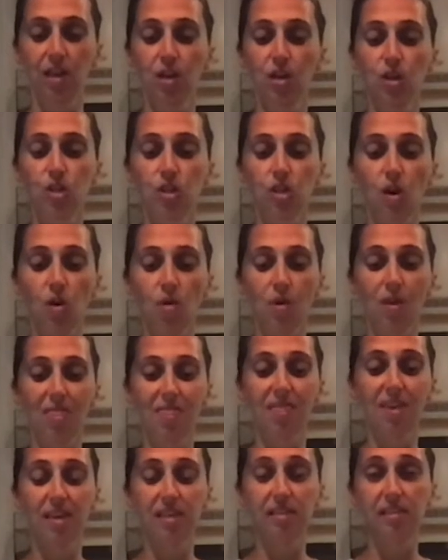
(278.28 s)
So
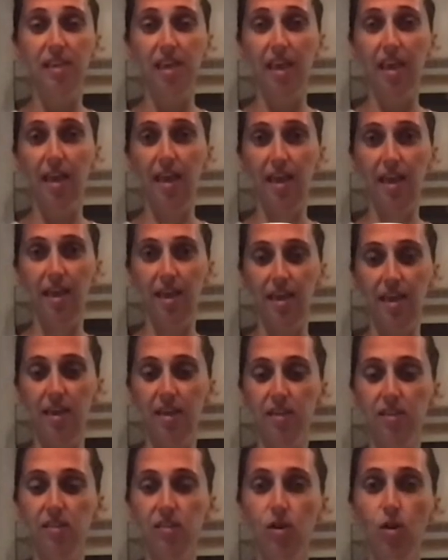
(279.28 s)
this
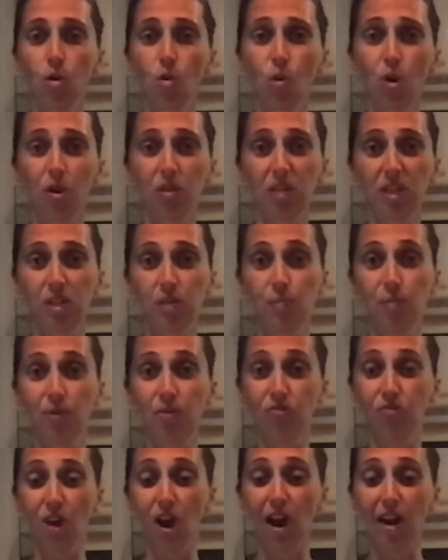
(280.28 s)
is corn that's been
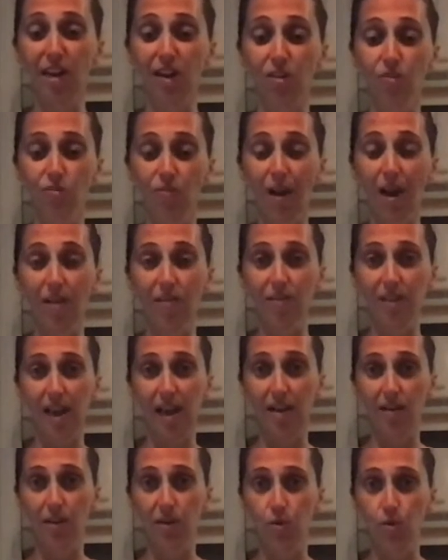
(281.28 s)
dried and ground
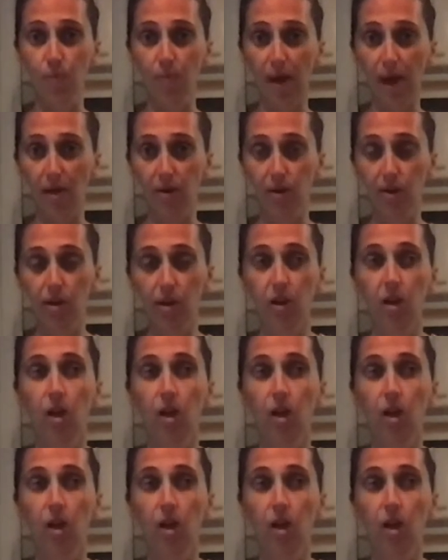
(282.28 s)
down into a powder.